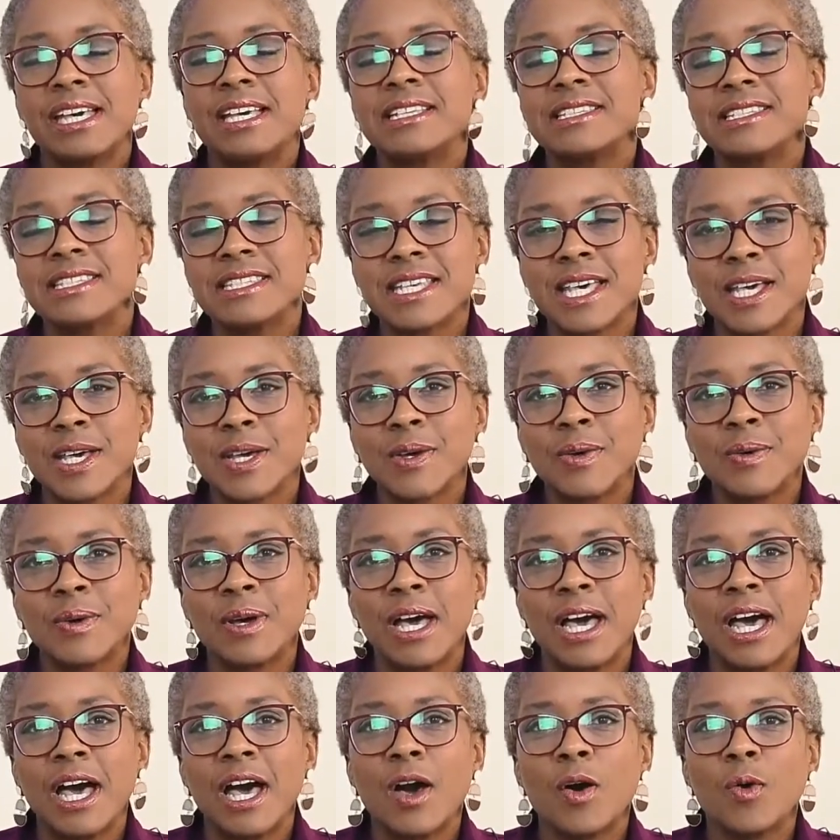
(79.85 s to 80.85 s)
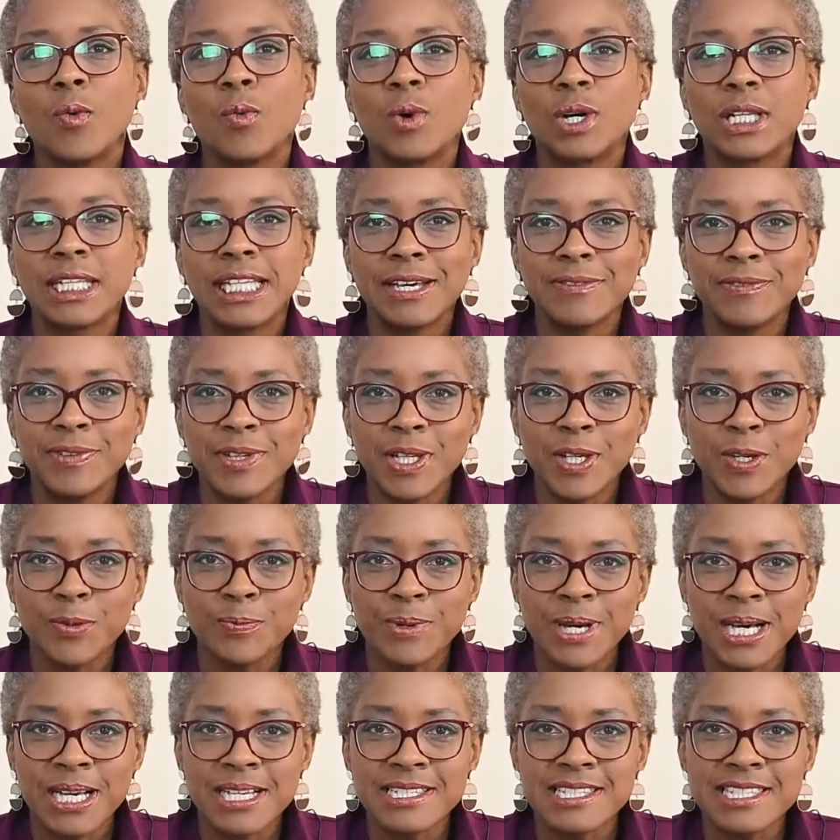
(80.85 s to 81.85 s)
So whatever your
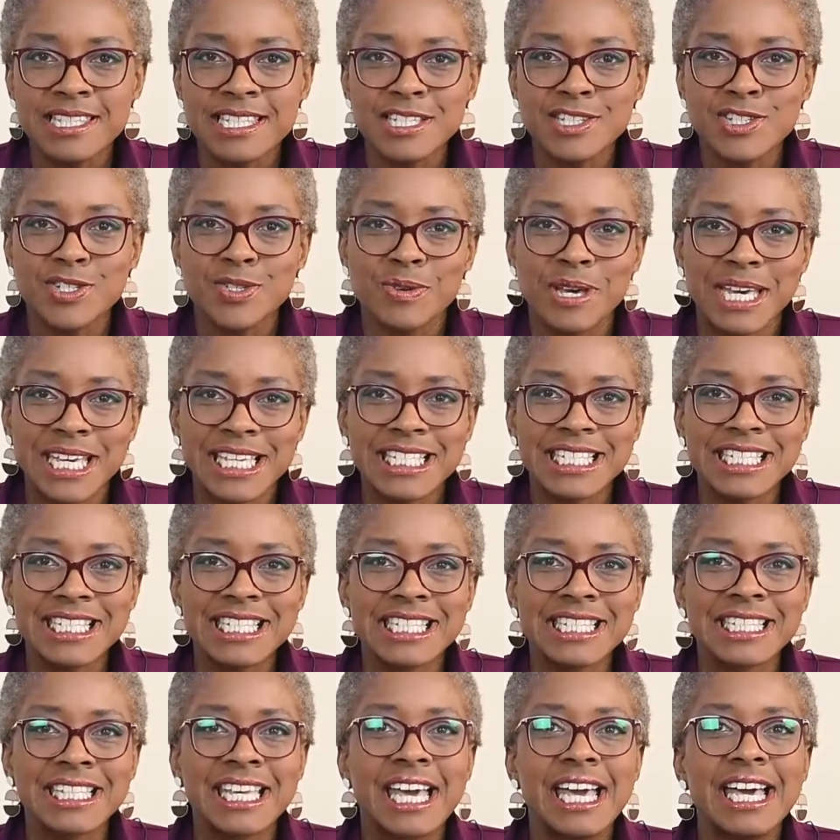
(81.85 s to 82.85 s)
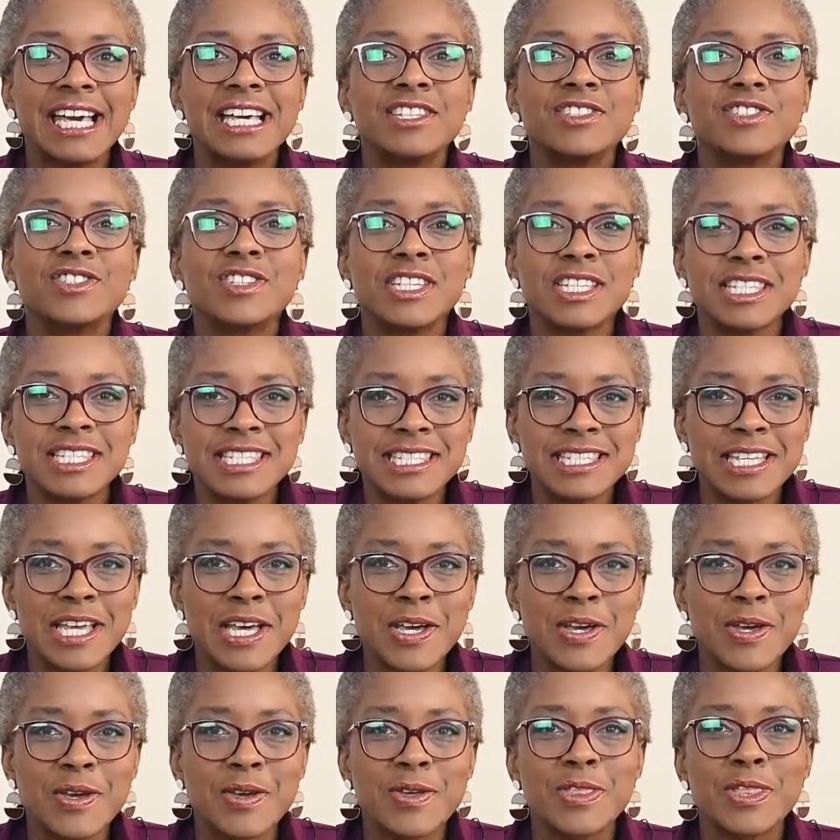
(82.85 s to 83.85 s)
past situation, just
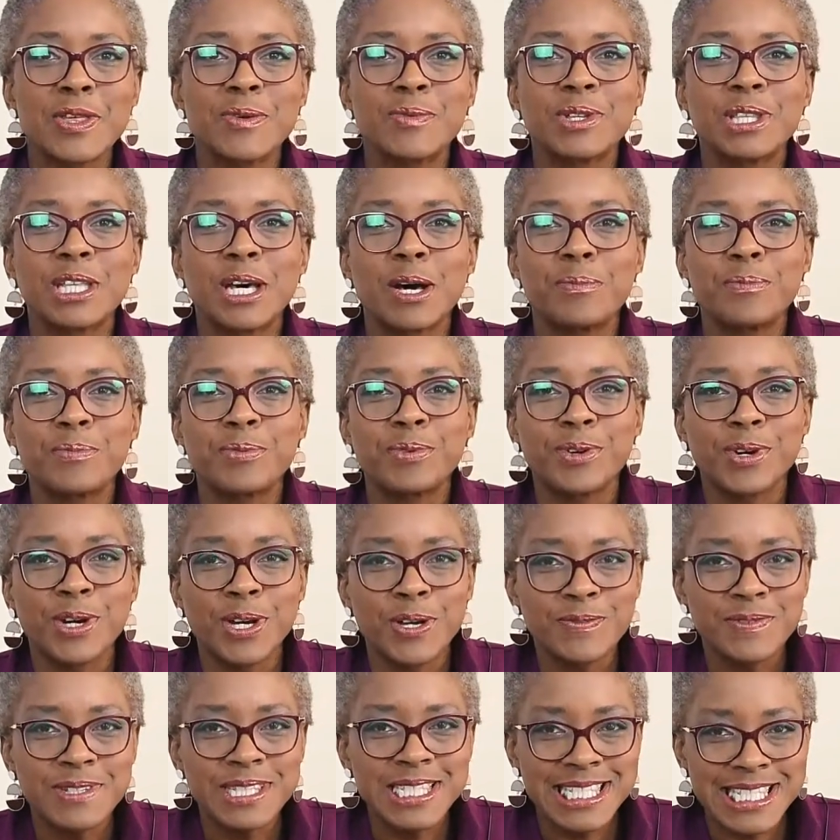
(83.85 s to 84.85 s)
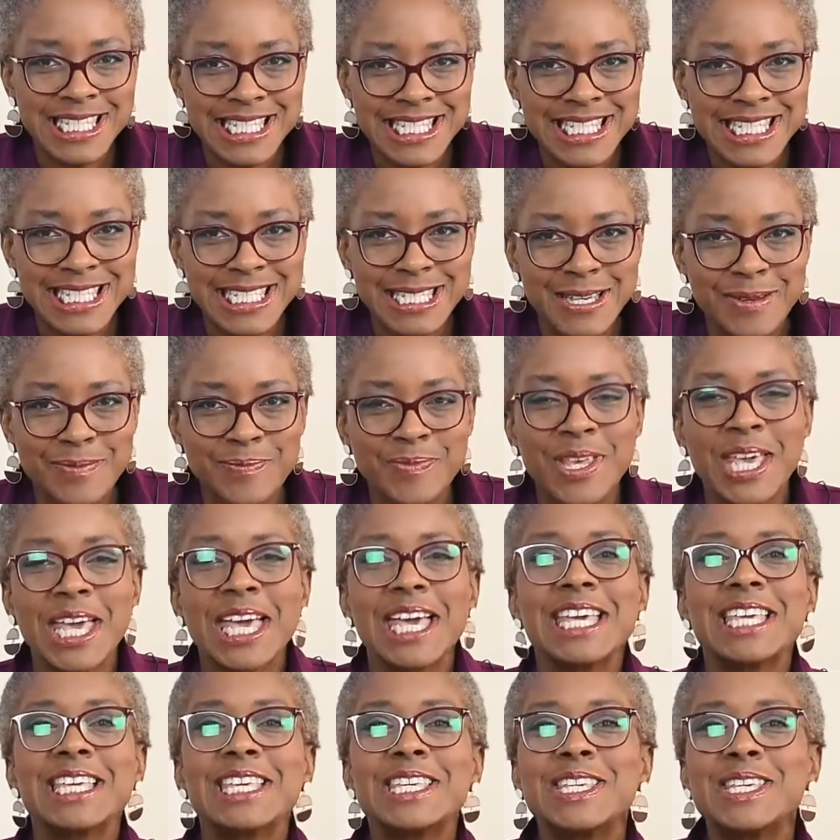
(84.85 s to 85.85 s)
know that with our proven system,
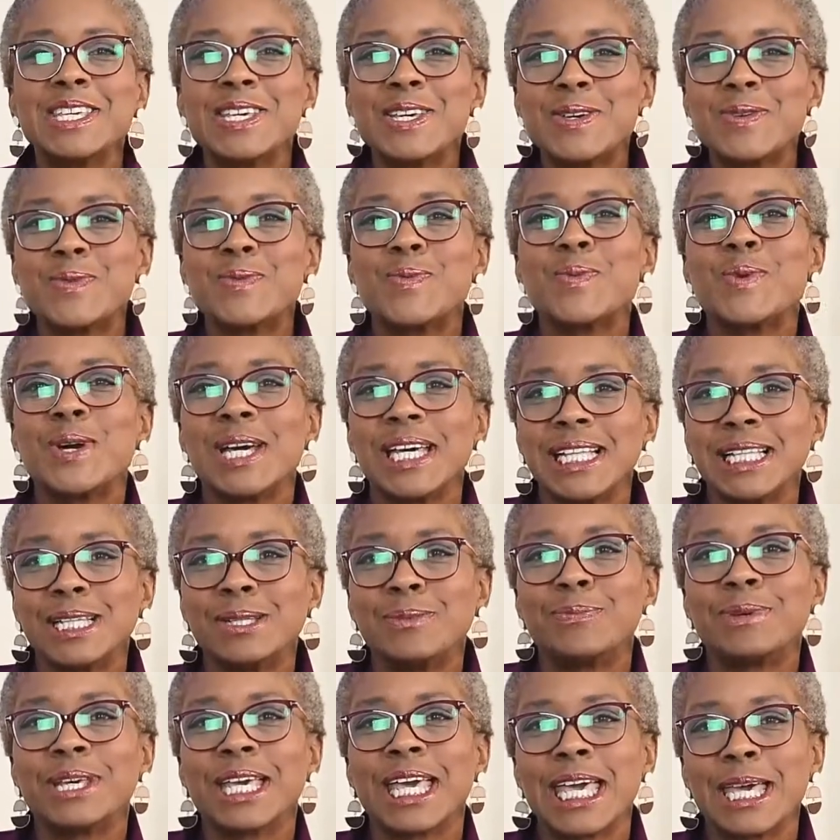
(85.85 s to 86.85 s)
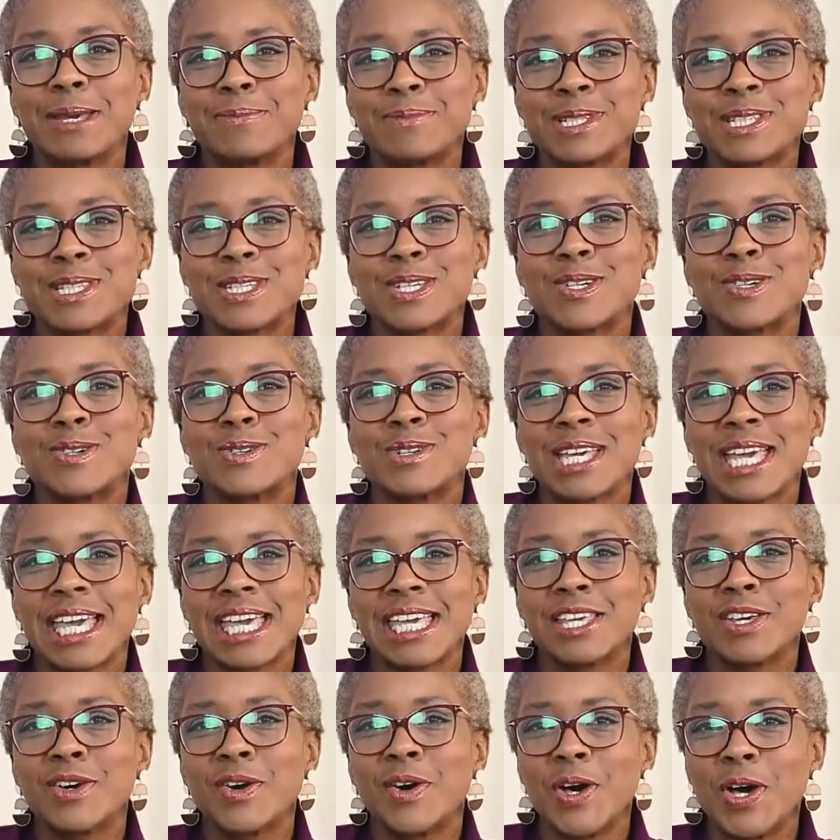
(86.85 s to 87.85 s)
you will be able to
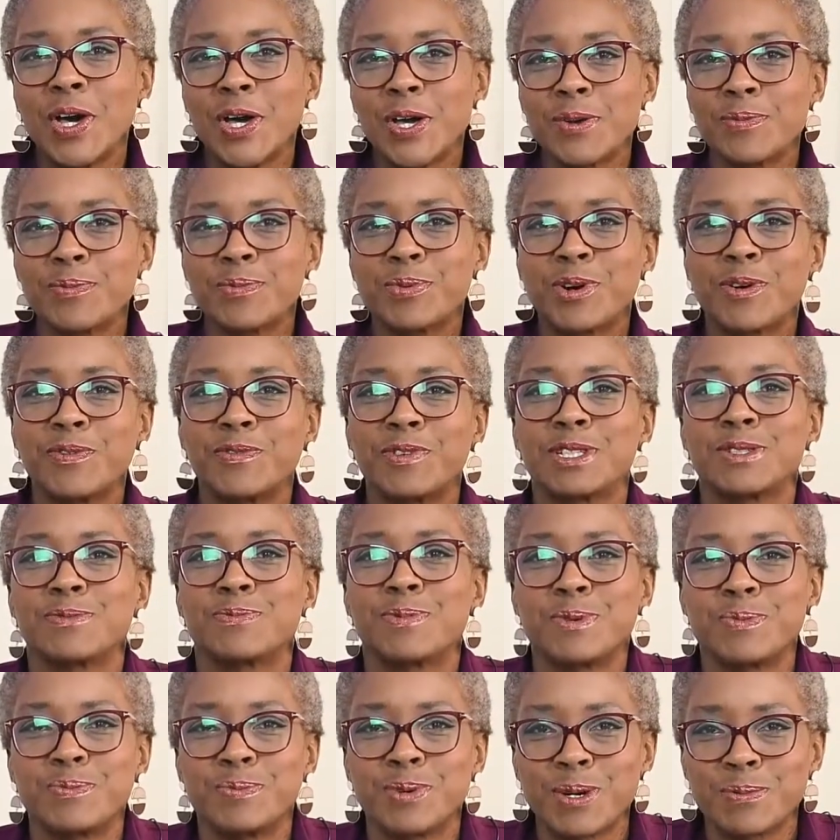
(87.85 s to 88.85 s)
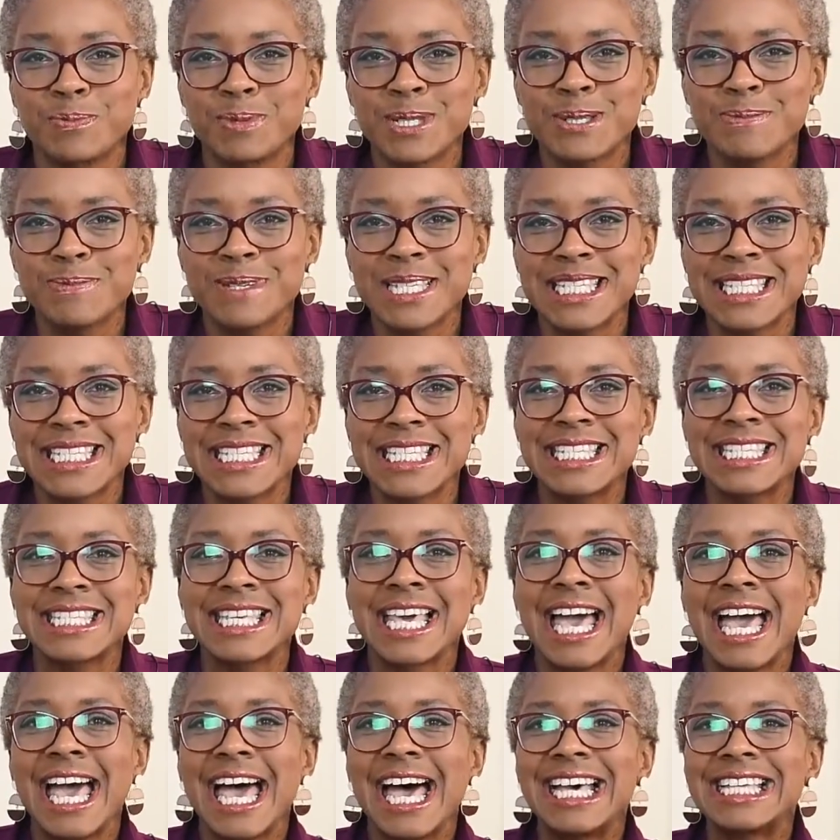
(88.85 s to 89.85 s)
create your own profitable property business
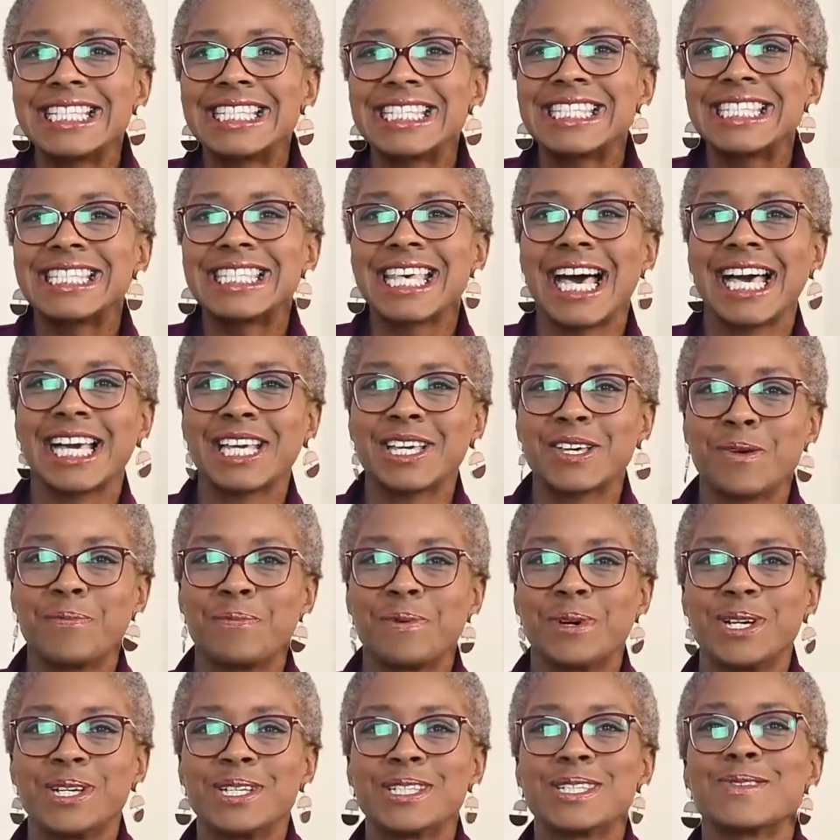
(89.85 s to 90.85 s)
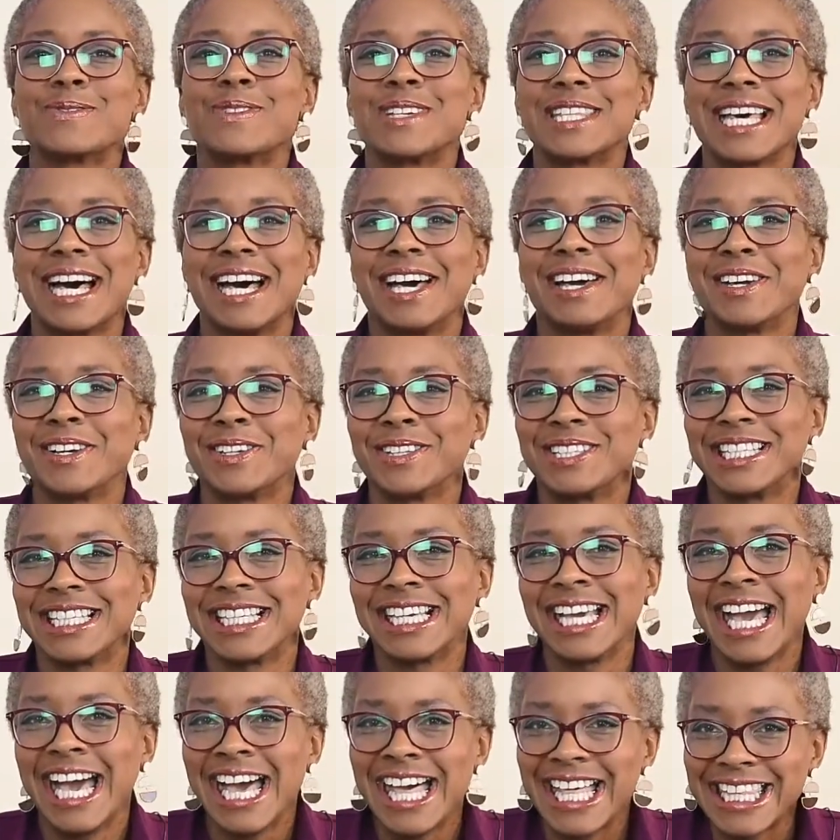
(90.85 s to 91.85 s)
and sack your boss without
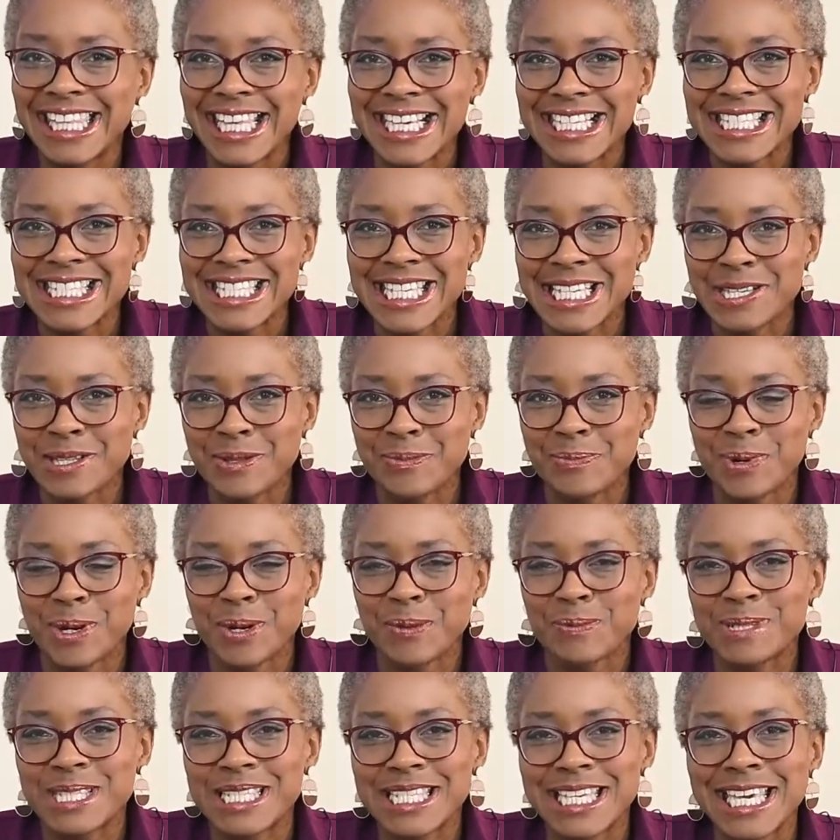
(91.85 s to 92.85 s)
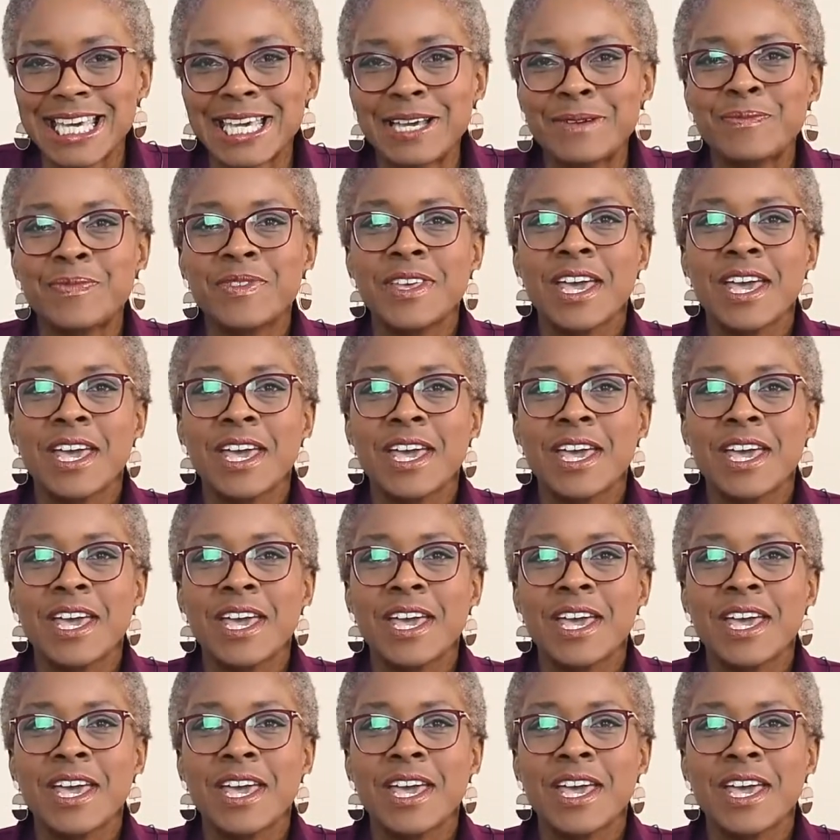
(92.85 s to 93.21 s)
owning that single property.